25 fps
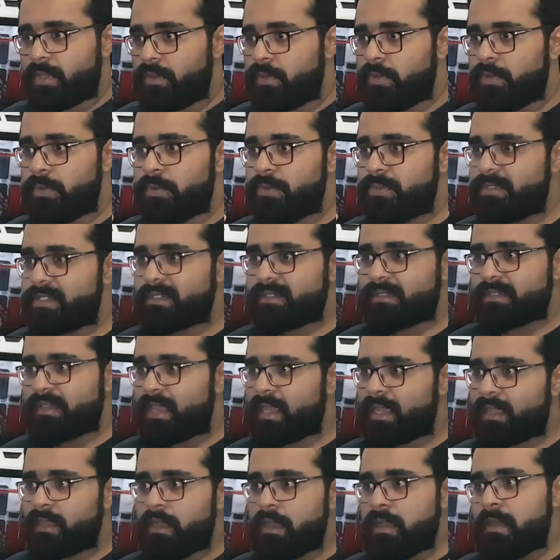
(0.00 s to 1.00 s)
who just
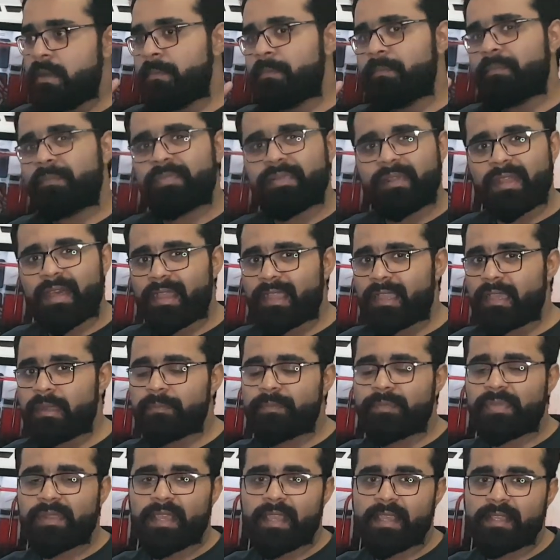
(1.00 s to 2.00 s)
like plug
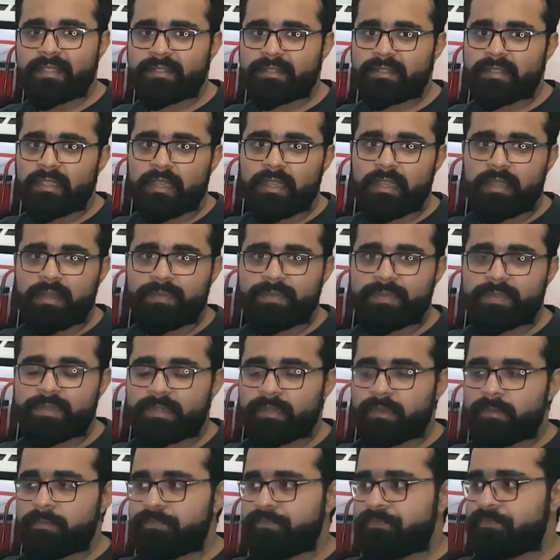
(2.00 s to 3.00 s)
and play stuffs,
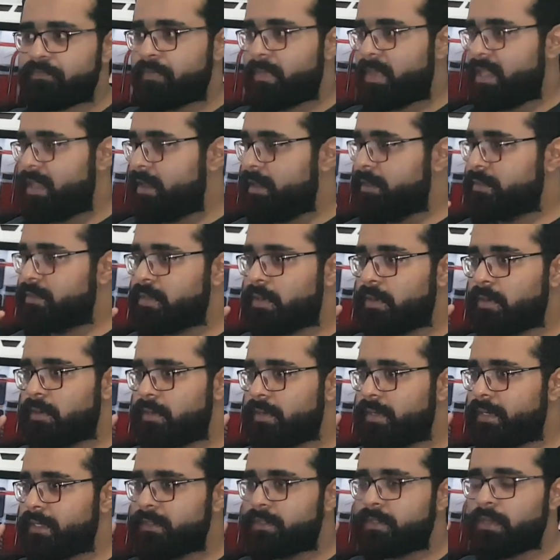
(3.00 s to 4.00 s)
you don't
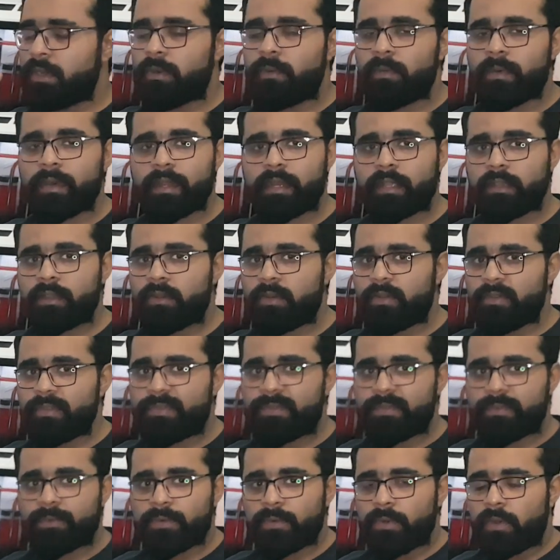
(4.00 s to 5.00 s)
you don't want to go
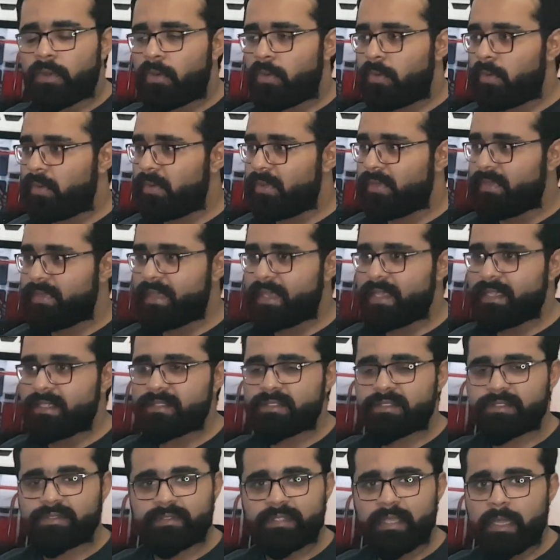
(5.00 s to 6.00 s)
through all the
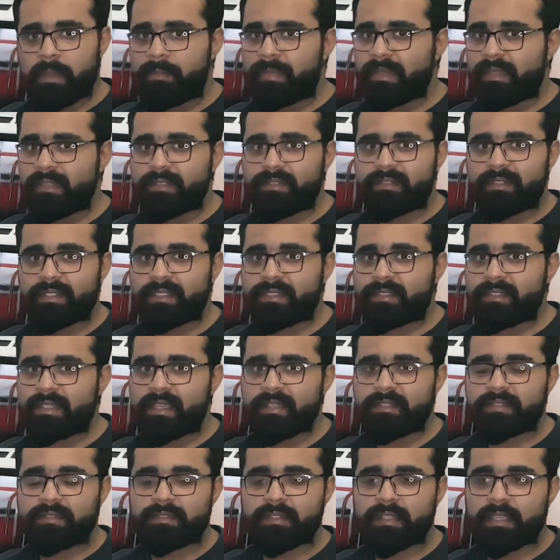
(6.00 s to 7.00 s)
stability
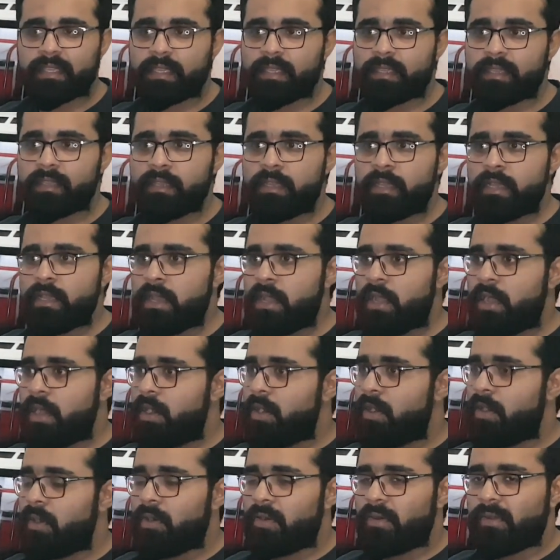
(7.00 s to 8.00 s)
testing,
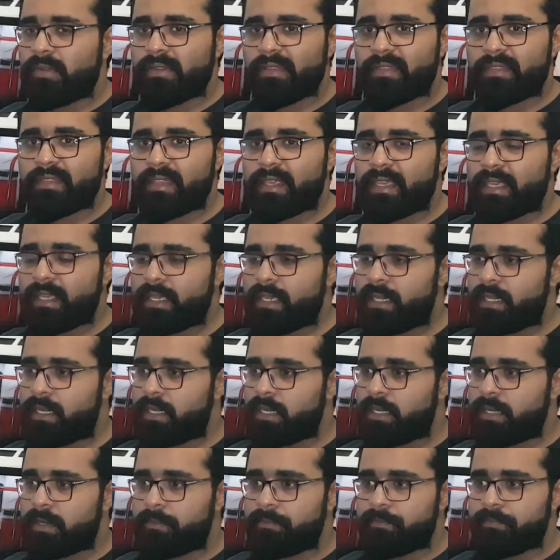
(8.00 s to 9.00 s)
all the
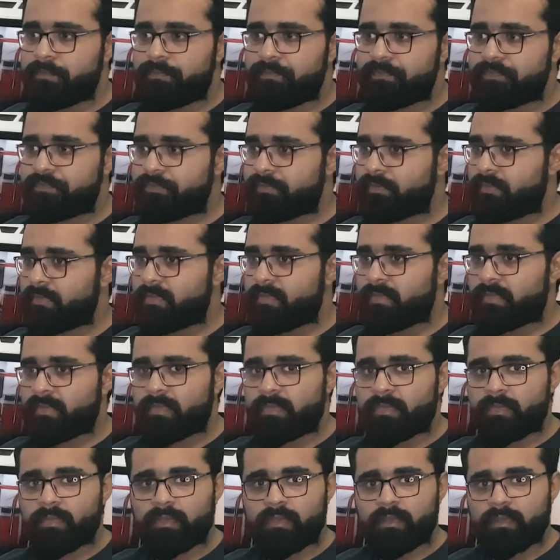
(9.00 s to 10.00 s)
um,
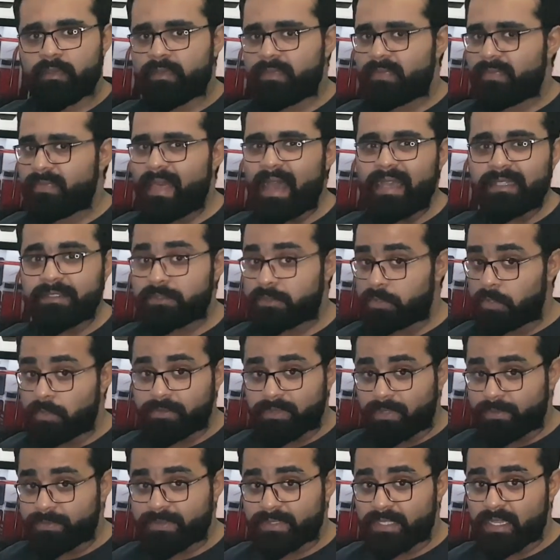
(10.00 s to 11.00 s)
that sort
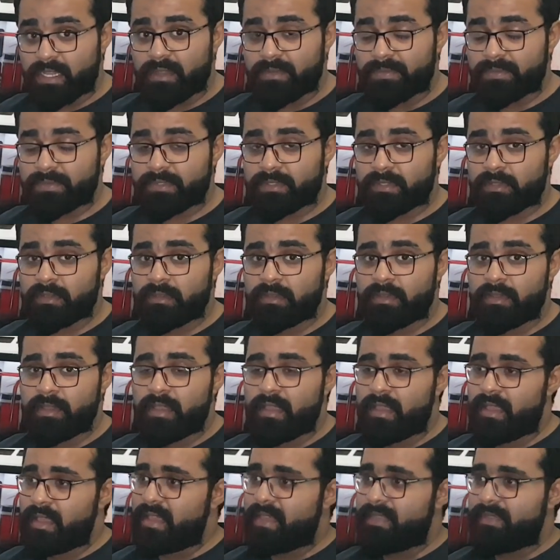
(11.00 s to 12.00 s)
of stuffs,
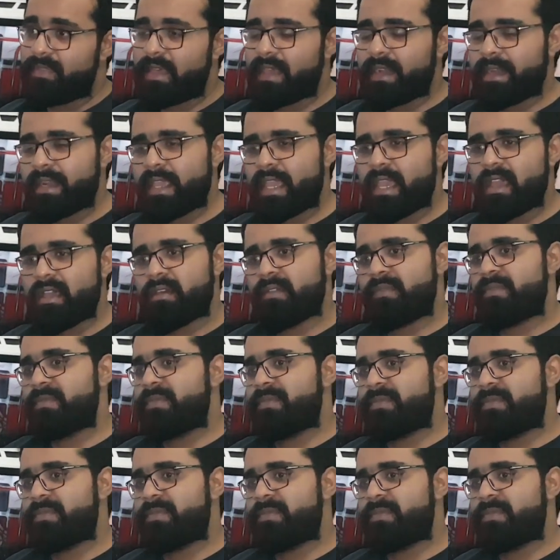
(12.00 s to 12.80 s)
then yeah,